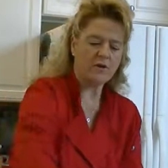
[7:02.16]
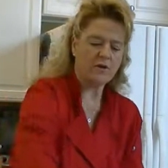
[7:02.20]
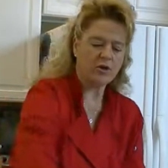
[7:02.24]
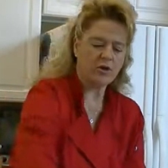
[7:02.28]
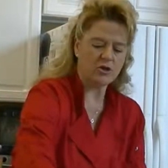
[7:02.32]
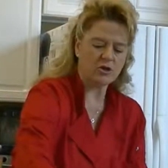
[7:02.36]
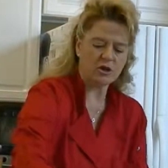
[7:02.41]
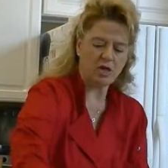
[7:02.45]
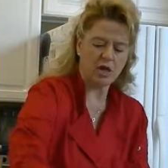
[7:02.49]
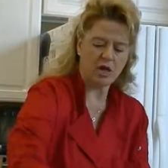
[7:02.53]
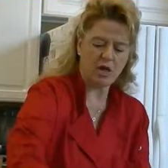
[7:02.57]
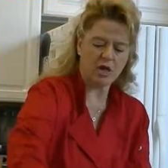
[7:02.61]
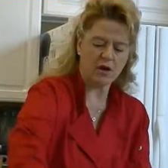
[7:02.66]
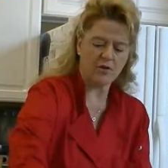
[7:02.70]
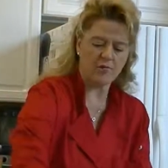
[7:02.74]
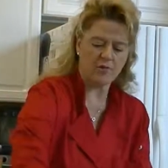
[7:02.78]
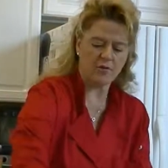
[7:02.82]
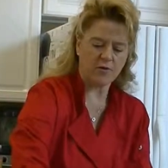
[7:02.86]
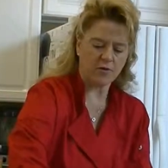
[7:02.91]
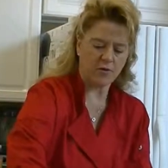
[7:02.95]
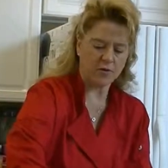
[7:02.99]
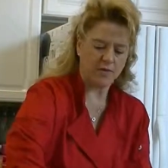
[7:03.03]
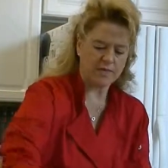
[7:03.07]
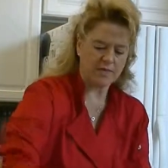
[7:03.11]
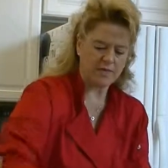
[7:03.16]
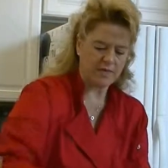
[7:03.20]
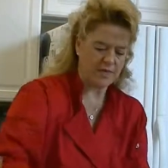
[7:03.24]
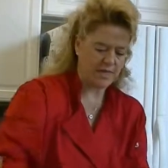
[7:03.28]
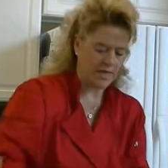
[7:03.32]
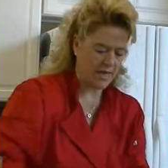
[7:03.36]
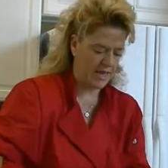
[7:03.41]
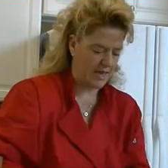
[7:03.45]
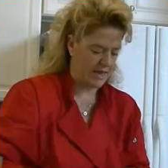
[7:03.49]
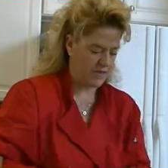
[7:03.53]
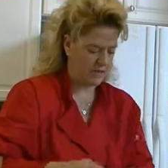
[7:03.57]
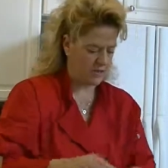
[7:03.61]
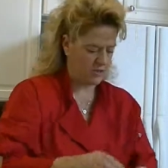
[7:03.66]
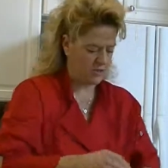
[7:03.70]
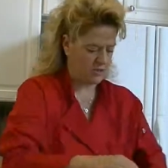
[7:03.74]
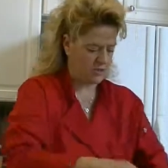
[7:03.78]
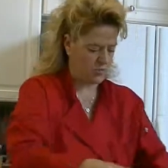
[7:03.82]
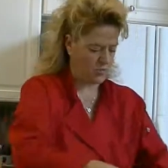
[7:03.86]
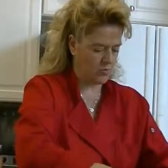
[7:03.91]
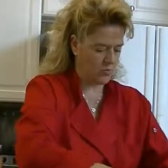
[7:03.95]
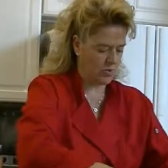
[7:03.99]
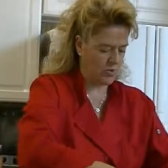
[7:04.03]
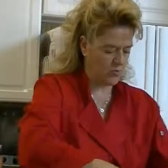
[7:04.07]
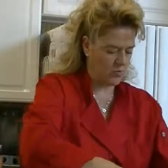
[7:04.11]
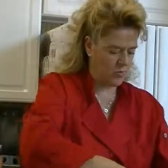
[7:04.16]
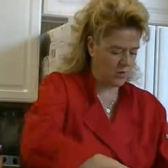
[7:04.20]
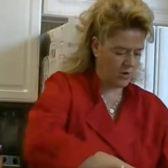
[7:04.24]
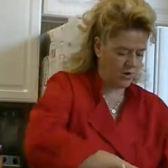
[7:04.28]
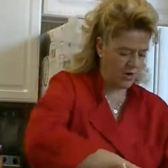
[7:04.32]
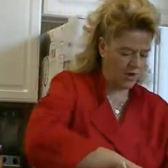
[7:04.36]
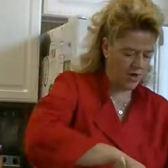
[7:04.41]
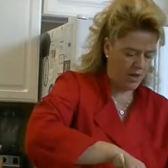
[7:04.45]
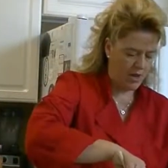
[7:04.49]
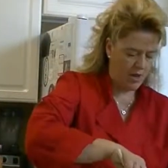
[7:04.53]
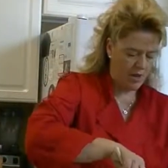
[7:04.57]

you're tired for the rest of the day, let's do one more.